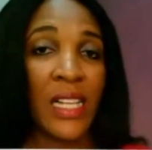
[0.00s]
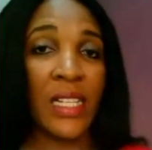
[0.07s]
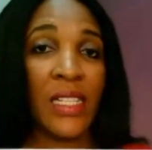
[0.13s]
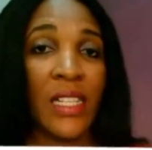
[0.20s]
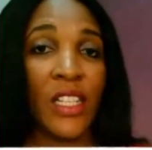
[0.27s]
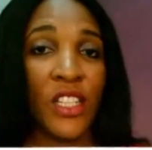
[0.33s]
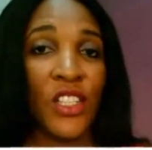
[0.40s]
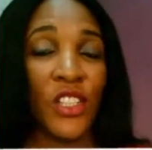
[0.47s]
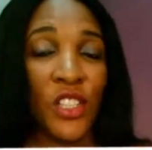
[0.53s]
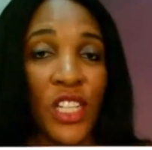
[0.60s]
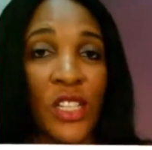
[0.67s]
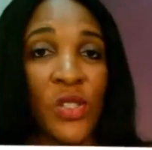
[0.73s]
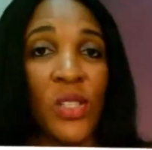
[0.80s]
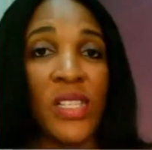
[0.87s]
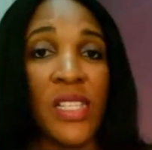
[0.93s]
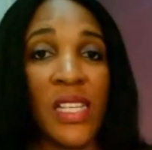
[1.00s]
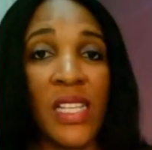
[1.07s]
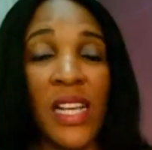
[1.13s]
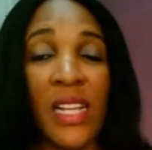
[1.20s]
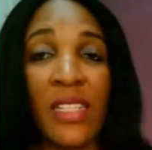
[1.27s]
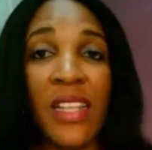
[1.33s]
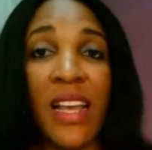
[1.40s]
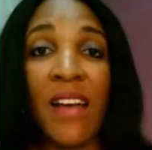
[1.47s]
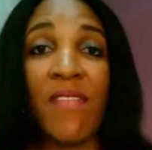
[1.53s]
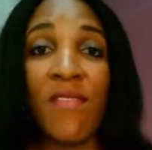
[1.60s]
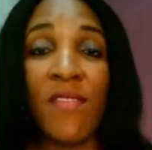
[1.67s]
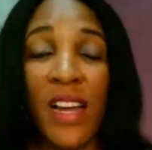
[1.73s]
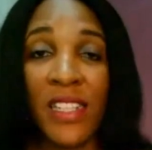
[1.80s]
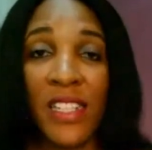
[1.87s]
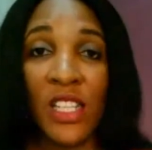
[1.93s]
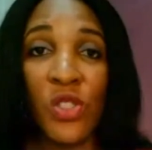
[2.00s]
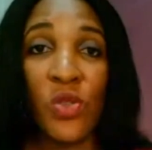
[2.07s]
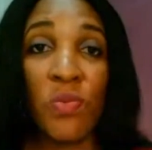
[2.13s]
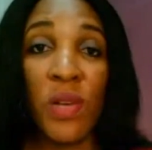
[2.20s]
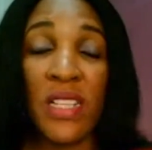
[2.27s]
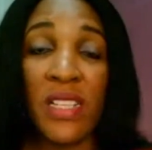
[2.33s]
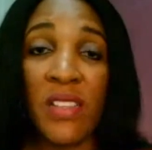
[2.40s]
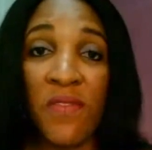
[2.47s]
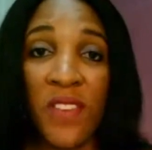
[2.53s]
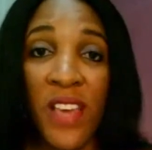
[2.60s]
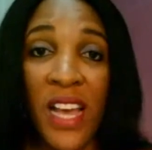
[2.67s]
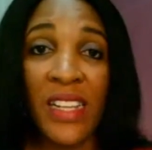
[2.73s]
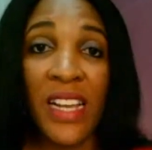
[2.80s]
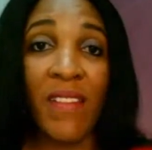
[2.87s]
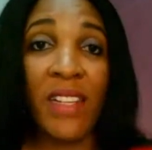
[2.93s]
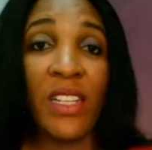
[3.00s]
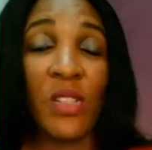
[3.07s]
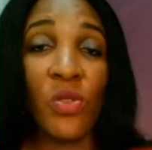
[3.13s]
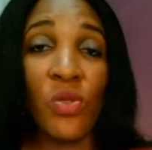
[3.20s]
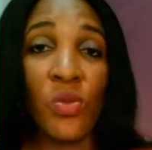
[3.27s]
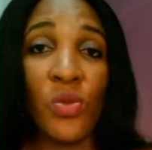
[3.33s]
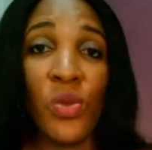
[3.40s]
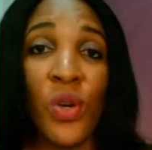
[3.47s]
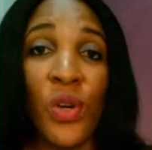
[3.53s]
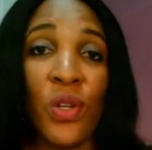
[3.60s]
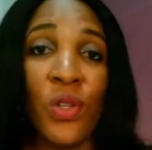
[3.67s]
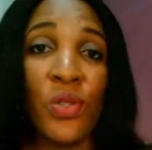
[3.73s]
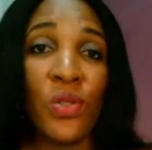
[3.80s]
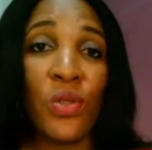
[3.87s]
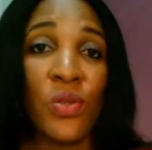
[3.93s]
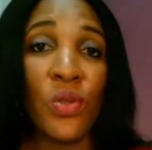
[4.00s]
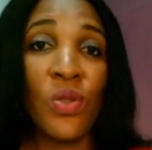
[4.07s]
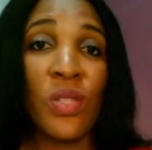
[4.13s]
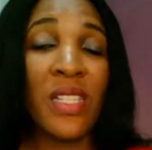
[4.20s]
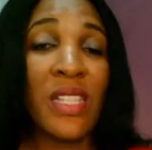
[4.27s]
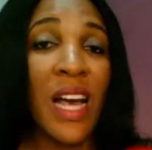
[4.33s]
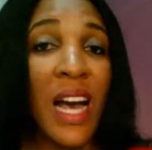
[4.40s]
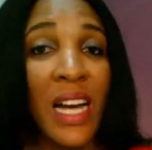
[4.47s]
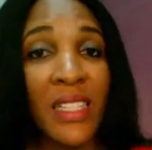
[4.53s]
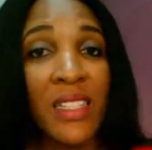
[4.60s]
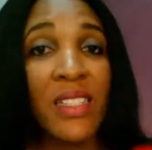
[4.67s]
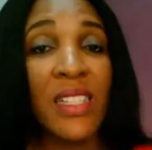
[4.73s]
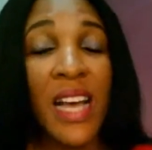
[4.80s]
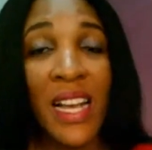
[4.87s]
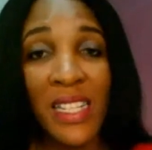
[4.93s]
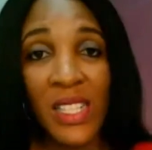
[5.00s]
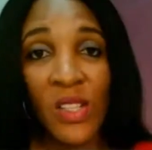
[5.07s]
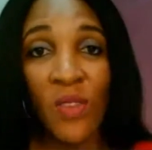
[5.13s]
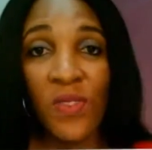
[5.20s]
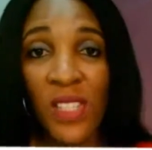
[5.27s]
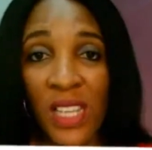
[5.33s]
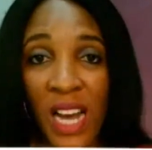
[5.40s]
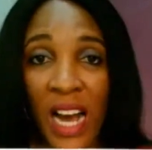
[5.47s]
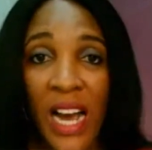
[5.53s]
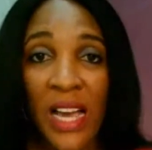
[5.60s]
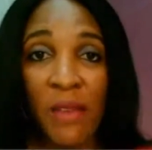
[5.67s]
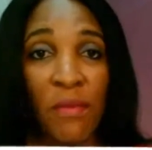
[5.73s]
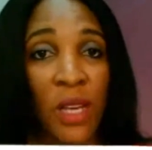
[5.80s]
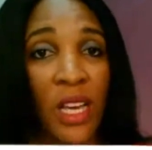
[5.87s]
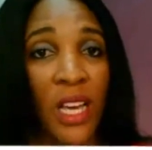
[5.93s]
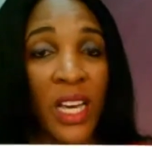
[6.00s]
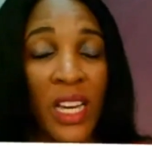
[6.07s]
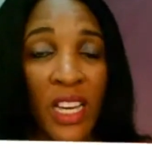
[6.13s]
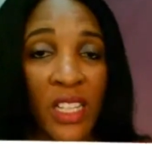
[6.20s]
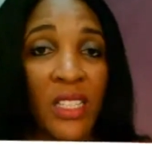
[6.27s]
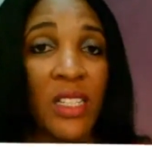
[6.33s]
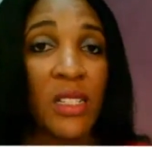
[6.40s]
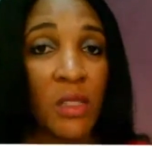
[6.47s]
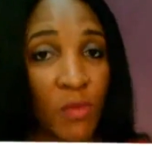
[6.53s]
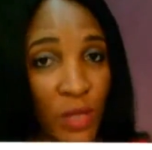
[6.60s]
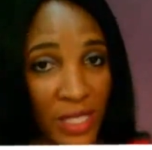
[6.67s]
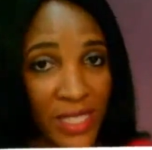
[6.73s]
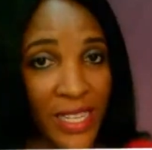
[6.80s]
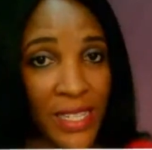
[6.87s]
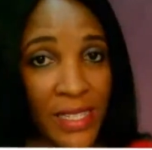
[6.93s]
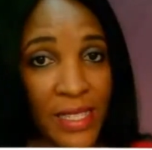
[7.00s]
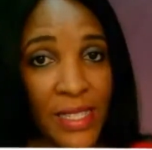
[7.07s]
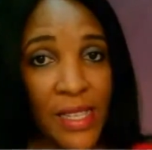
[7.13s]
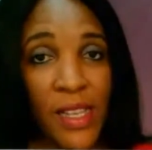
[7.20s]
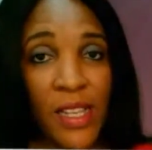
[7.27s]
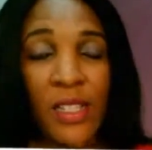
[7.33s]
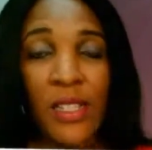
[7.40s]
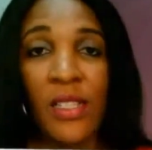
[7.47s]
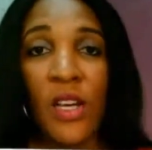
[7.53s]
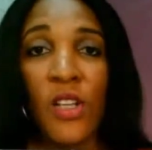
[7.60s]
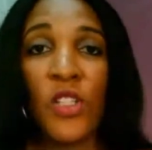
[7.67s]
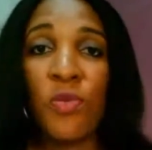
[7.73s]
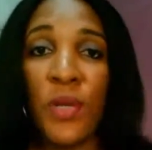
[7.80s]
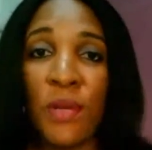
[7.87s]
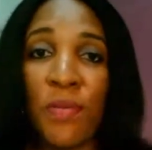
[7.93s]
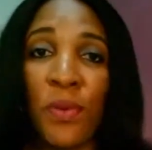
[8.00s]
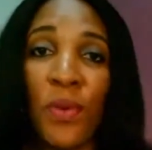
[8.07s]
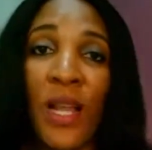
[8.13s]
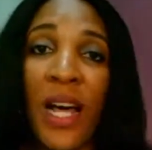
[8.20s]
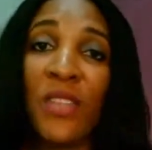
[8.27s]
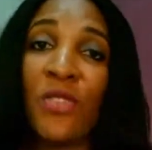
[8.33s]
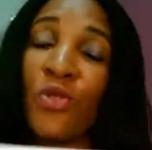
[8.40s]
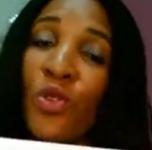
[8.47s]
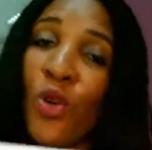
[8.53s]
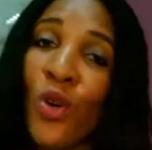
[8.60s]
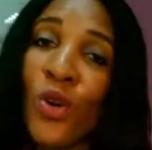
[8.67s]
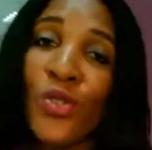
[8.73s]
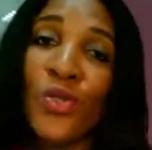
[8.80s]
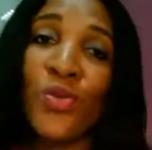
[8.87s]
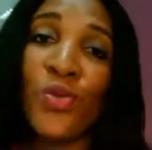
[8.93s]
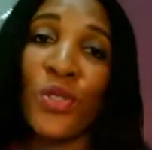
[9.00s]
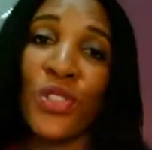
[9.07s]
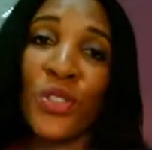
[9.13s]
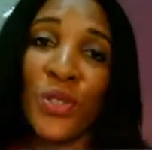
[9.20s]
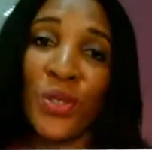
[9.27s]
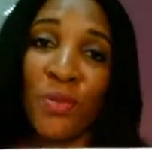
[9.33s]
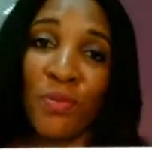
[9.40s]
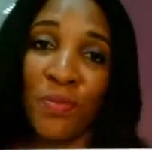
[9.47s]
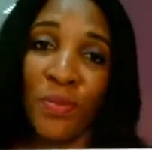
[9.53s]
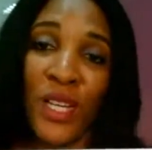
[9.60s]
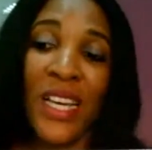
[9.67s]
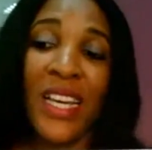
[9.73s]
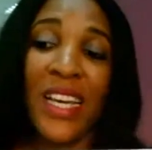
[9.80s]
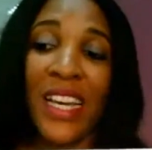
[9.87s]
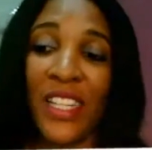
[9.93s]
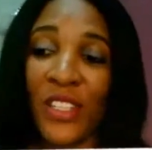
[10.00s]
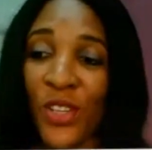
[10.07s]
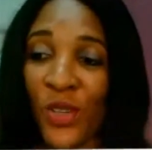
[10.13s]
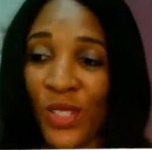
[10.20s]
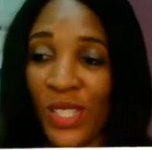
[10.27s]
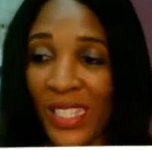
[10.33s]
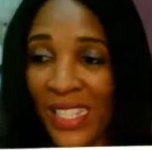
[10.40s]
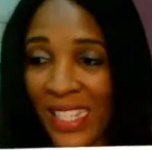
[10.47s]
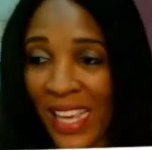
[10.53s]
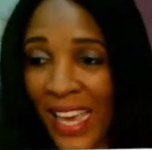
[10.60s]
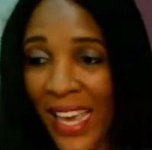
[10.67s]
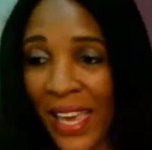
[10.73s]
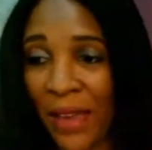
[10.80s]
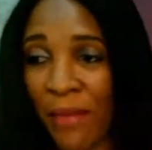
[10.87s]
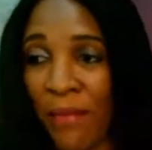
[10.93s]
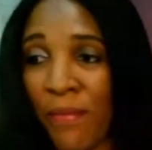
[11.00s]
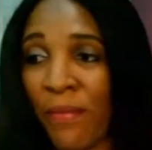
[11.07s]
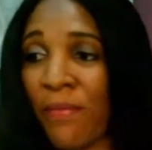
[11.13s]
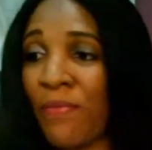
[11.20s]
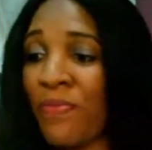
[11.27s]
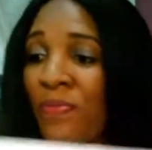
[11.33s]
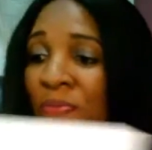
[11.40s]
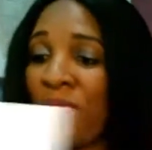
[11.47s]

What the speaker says: And you need to see that they are ready to persevere, they are ready to stand the test of time in this business. Such people are those who should be in your team.